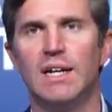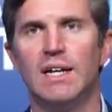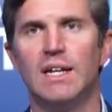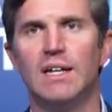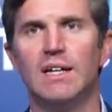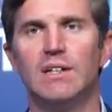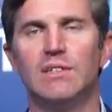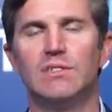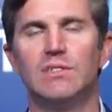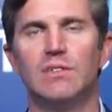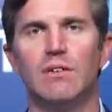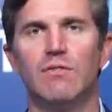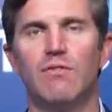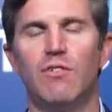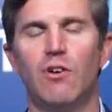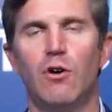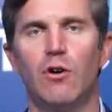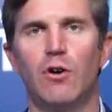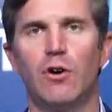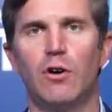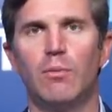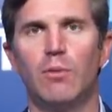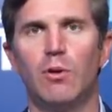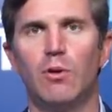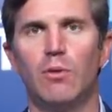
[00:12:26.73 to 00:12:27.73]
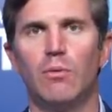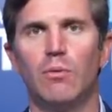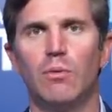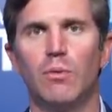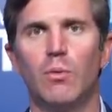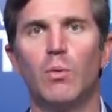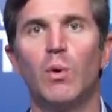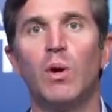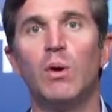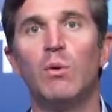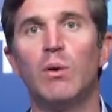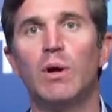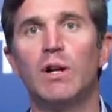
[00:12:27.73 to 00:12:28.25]
is vulnerable.
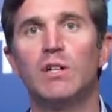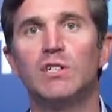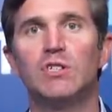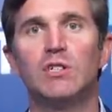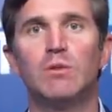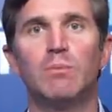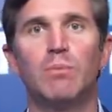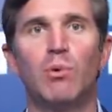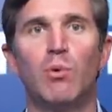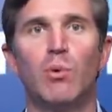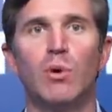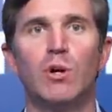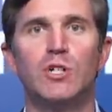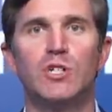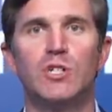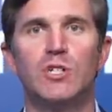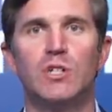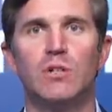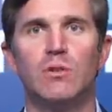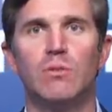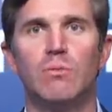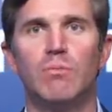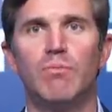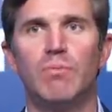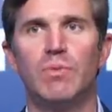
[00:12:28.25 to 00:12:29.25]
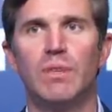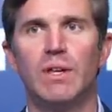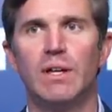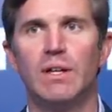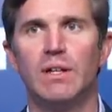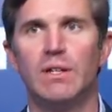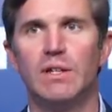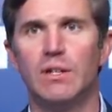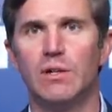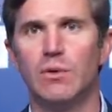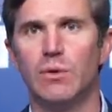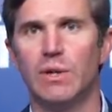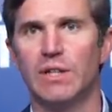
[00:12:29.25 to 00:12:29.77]
We want to support you
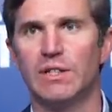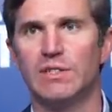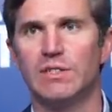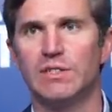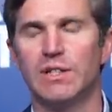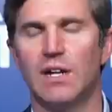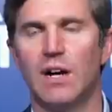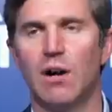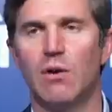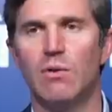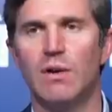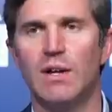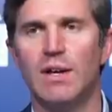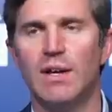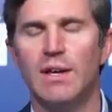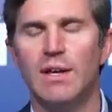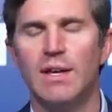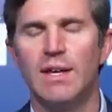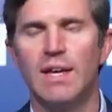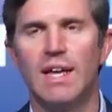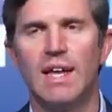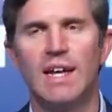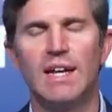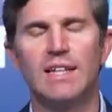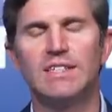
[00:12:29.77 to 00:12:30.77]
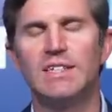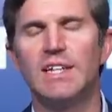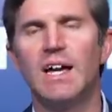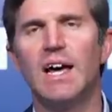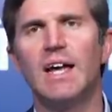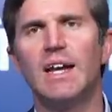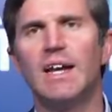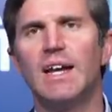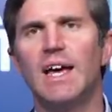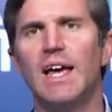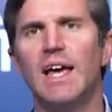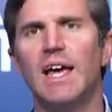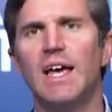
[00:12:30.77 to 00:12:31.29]
in doing so. And it's
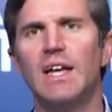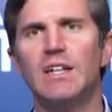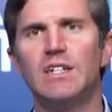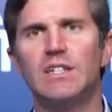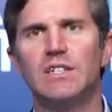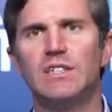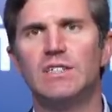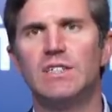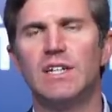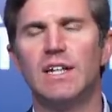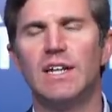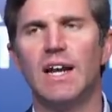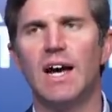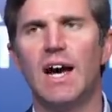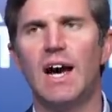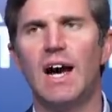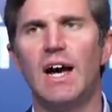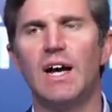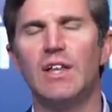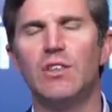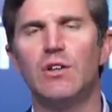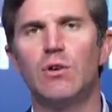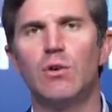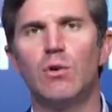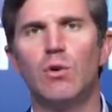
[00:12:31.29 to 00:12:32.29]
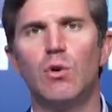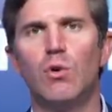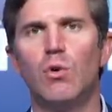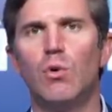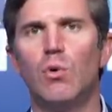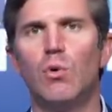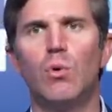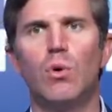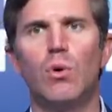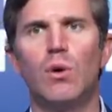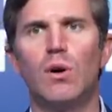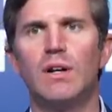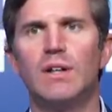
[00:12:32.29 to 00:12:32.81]
not just an either
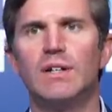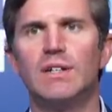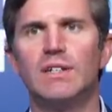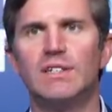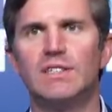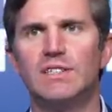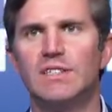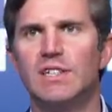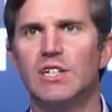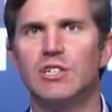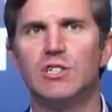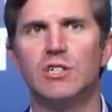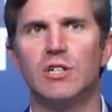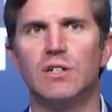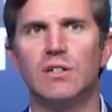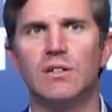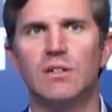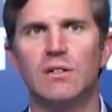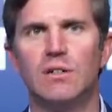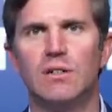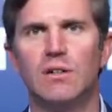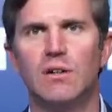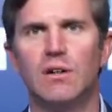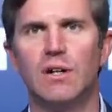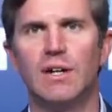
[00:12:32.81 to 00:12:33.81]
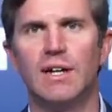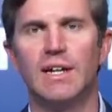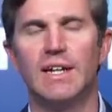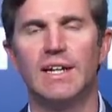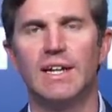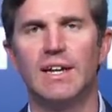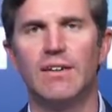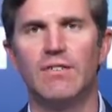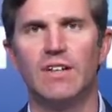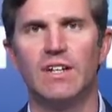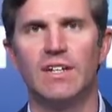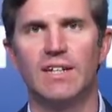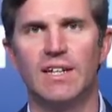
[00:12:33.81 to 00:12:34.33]
or decision on
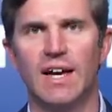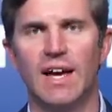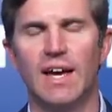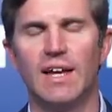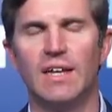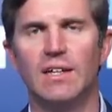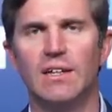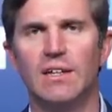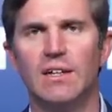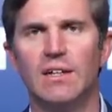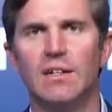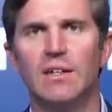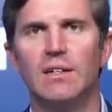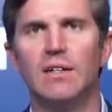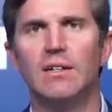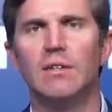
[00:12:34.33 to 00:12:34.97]
any given day.